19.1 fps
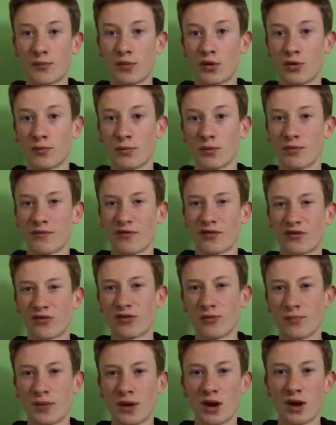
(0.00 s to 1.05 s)
Pogba with a
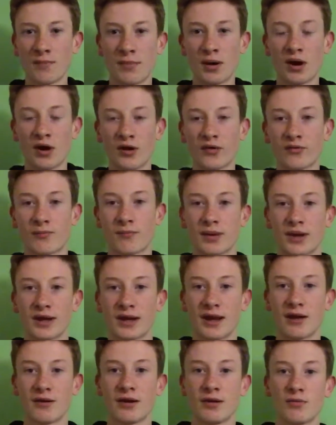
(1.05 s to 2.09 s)
superb pass,
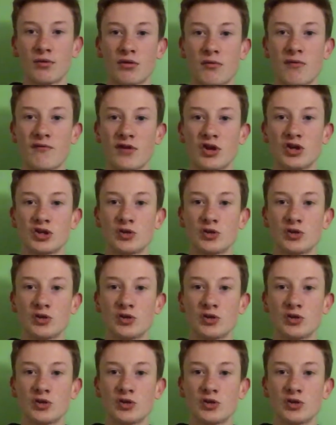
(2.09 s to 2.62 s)
picking out Ibrahimovic,